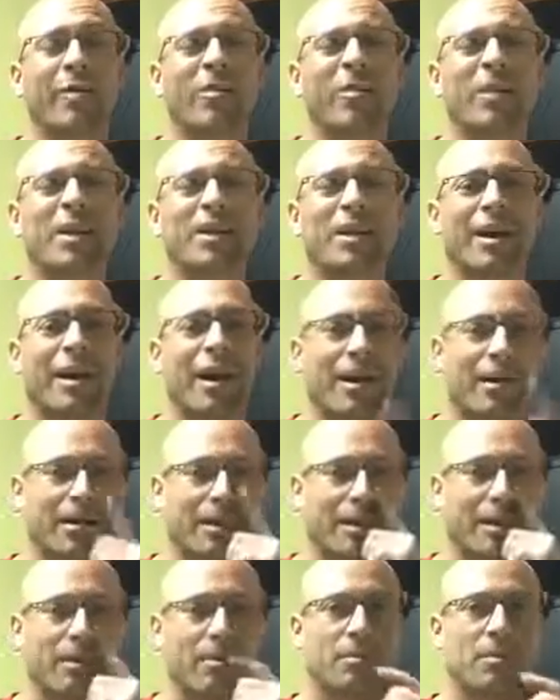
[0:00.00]
We talked,
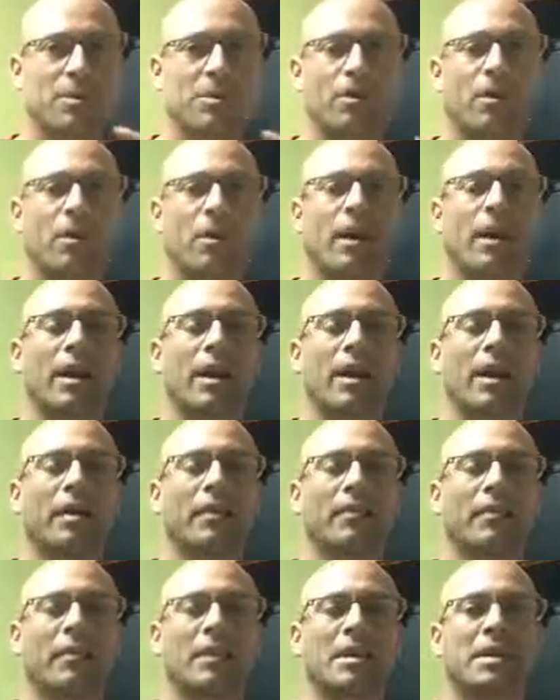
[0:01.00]
the majority
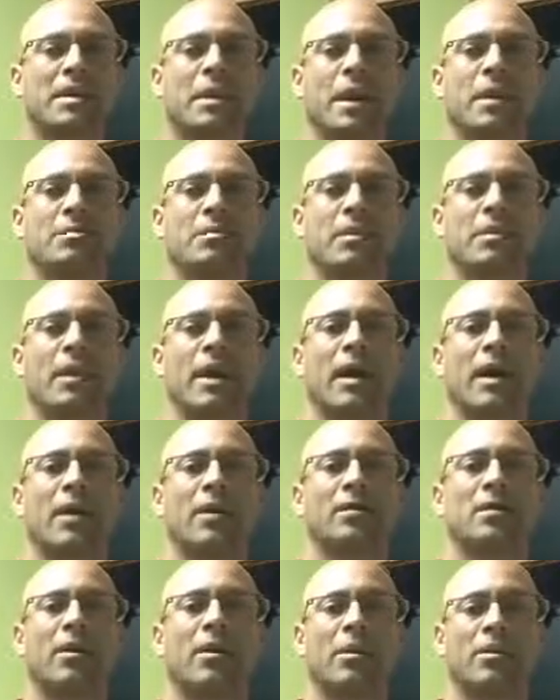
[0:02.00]
of these types of
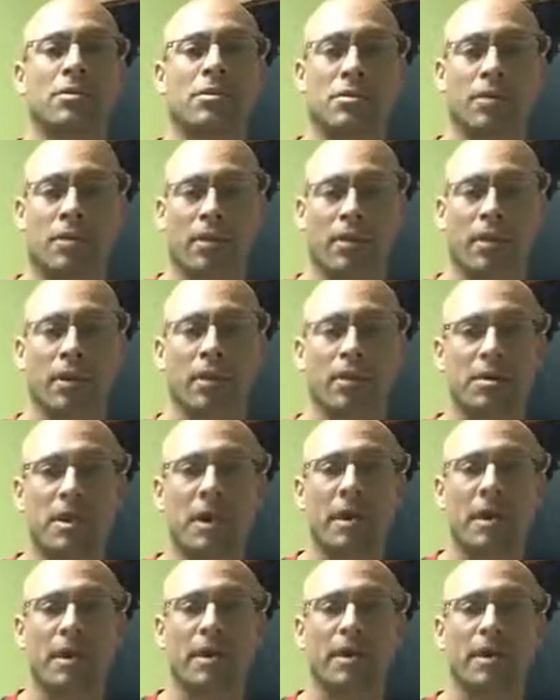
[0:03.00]
headaches are
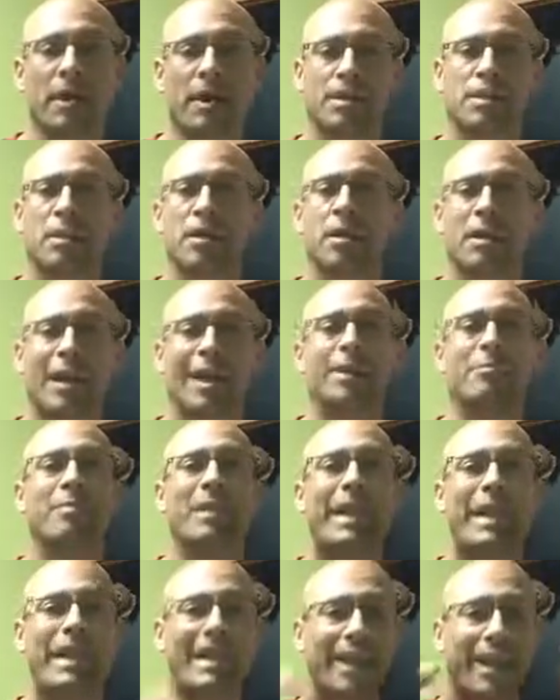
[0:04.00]
cervicogenic in nature, again,
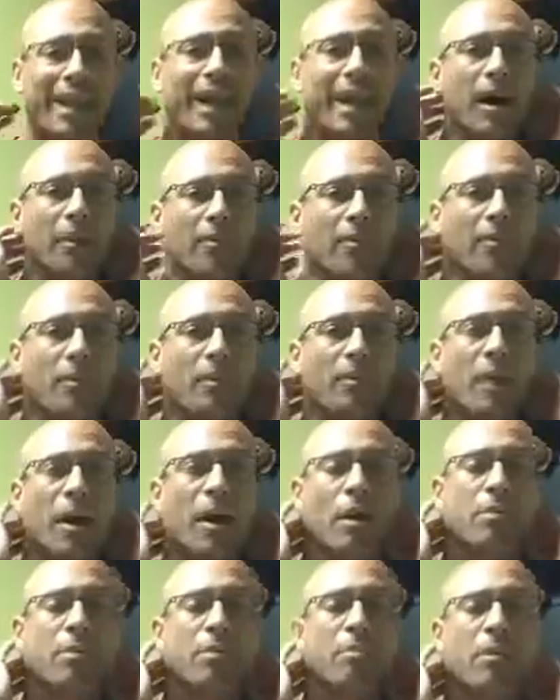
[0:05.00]
meaning they come from that
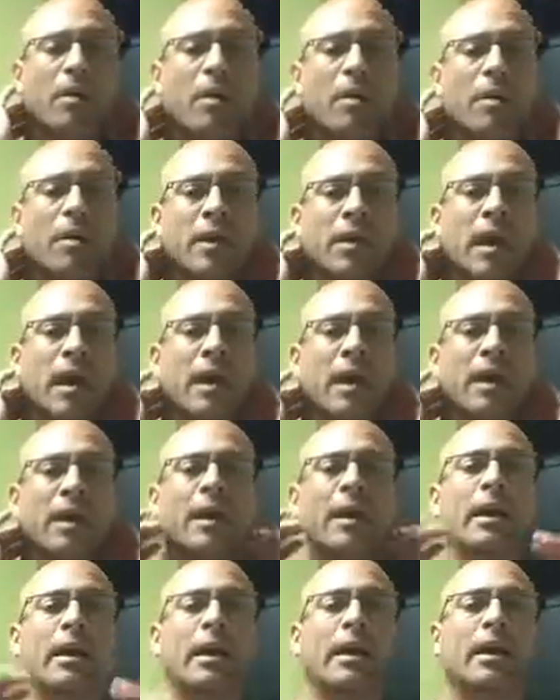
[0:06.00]
upper part of the neck.
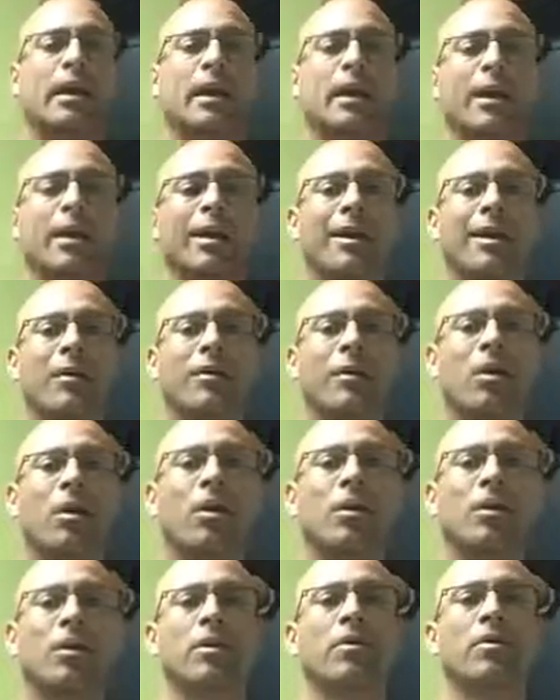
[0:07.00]
If
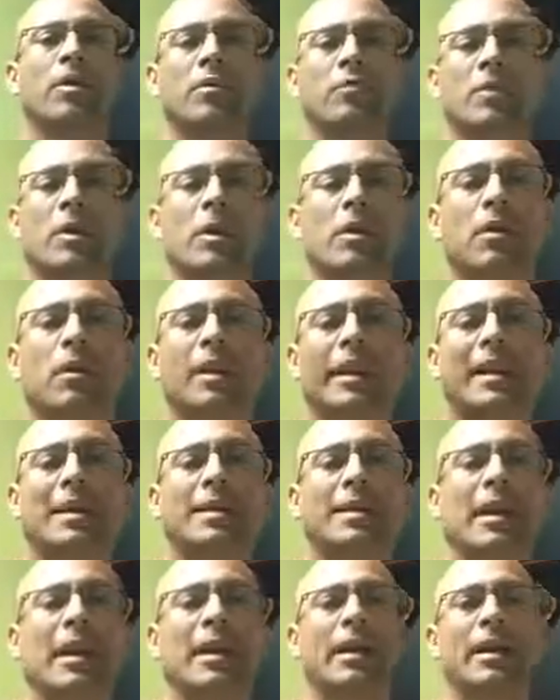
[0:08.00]
all you have been doing is
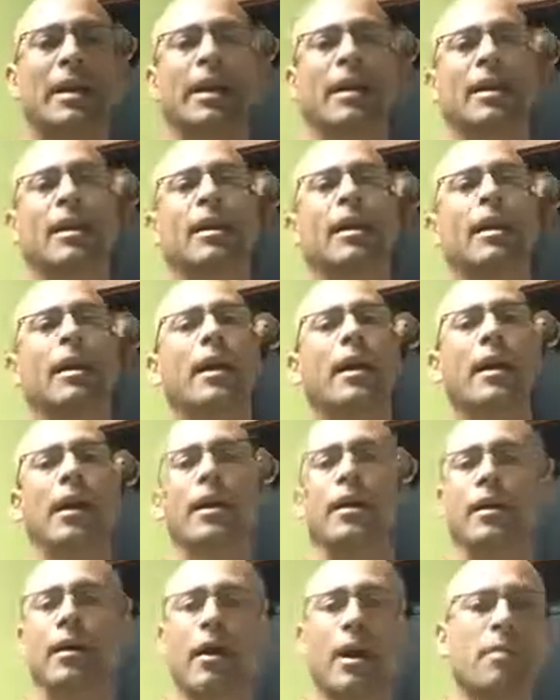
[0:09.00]
taking,
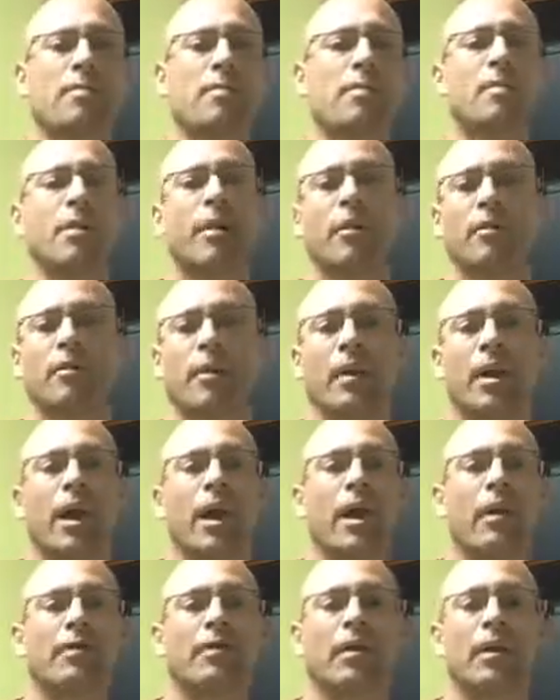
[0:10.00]
ibuprofen,
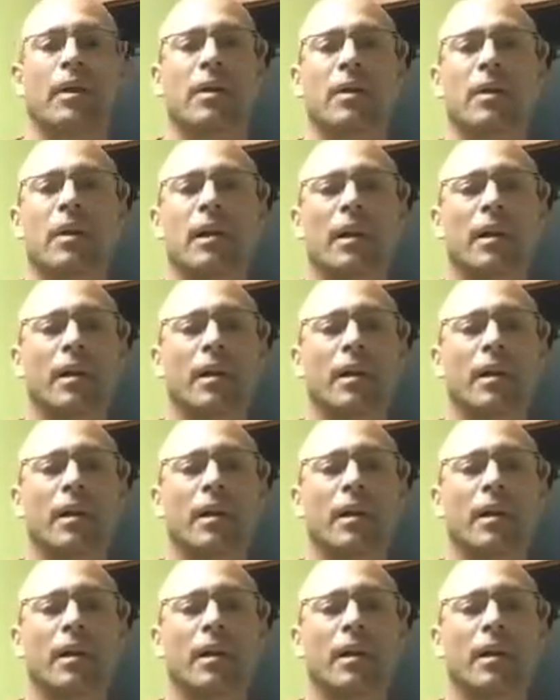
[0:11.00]
Advil,